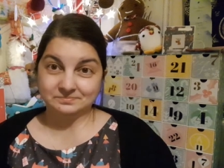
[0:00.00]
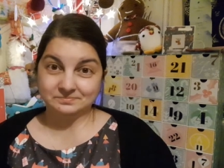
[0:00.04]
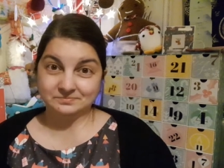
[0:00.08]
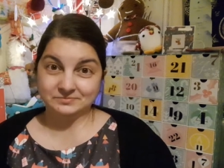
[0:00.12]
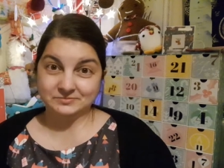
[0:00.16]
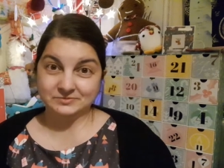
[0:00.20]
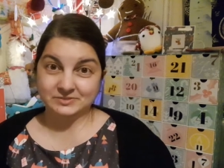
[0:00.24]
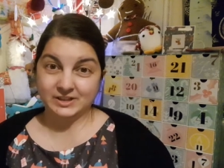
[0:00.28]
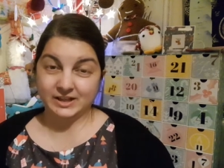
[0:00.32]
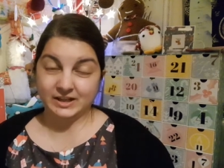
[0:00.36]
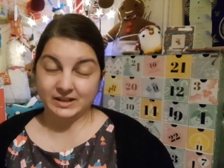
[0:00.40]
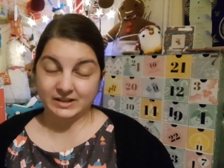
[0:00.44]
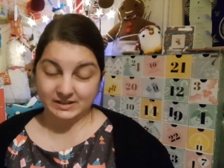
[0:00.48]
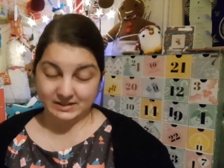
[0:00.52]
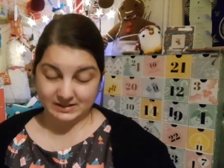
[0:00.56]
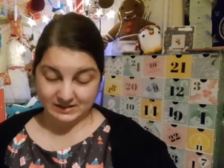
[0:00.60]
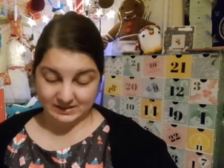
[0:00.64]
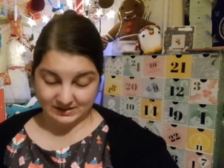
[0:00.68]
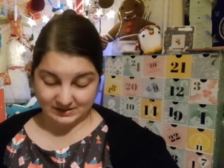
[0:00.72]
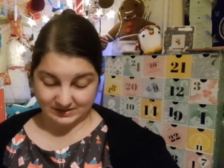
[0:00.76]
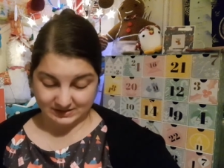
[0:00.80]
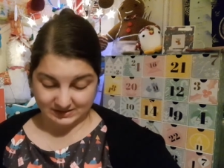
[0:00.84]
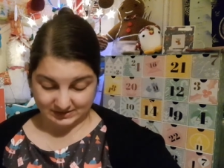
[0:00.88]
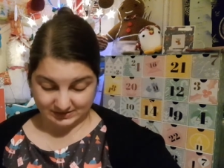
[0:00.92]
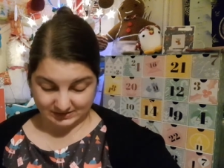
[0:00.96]
yeah, it
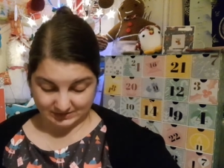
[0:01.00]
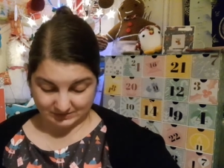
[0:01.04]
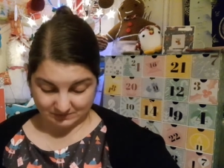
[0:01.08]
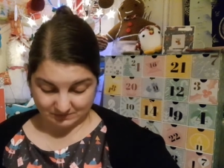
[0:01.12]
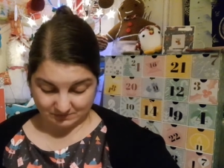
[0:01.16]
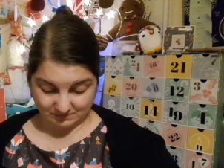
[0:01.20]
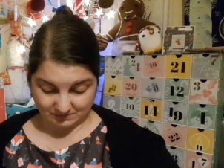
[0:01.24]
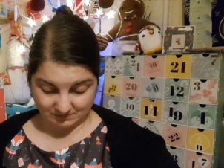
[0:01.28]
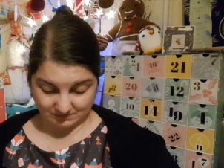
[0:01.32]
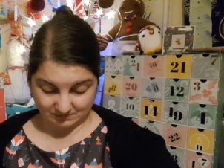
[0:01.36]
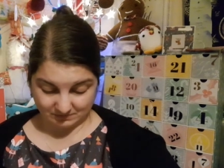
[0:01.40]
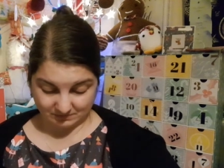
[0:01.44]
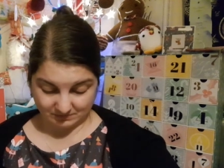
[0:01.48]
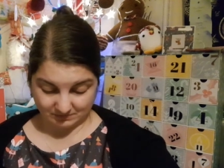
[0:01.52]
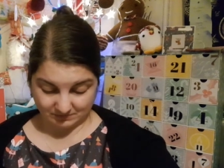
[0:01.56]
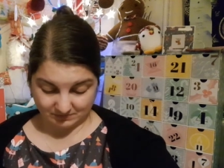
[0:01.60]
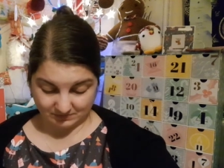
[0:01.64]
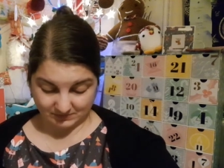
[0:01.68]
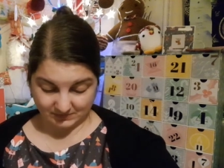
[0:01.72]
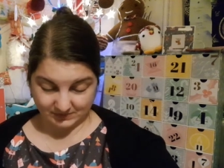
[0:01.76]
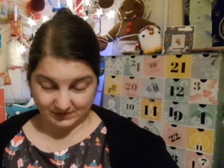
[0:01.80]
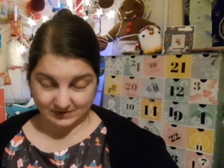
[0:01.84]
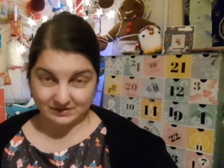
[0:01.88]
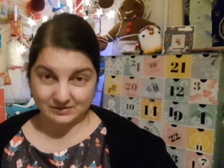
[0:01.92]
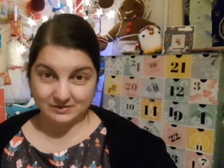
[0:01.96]
is
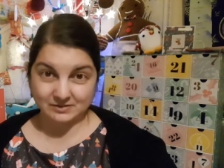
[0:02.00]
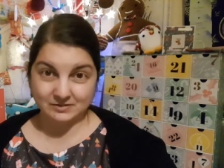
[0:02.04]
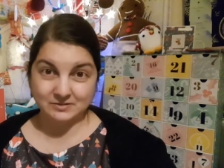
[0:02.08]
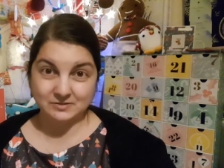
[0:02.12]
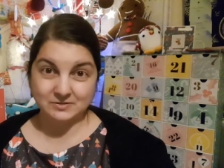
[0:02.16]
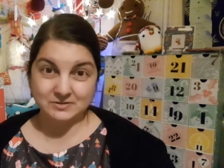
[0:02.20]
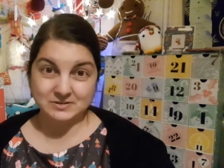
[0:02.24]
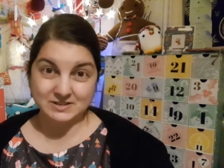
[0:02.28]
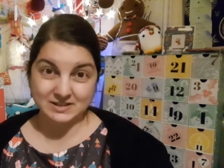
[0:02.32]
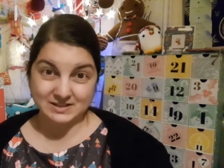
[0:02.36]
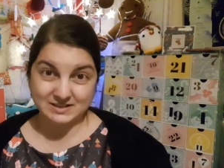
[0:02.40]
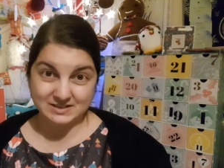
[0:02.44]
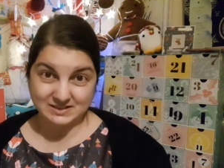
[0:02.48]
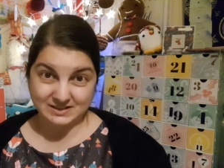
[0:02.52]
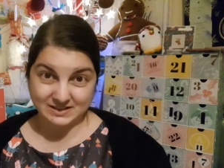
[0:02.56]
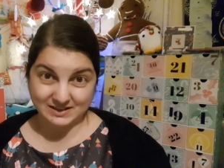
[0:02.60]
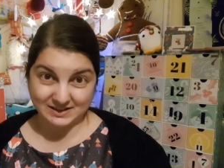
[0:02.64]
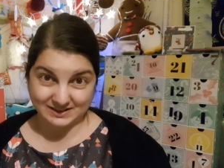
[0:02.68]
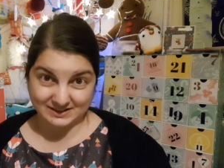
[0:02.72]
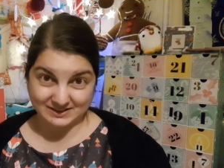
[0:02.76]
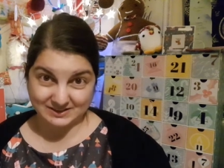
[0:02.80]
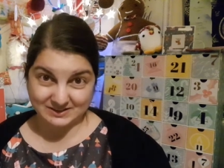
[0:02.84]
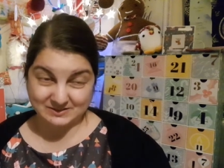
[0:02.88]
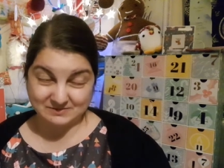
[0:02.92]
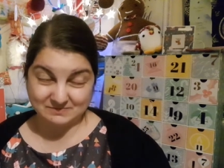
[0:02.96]
10 to
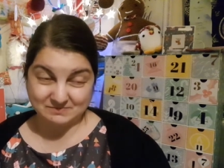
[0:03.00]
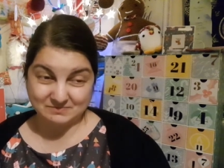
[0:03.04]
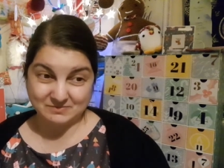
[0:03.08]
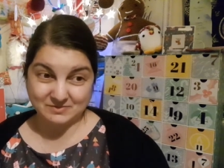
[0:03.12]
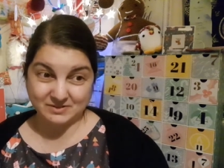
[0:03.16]
8.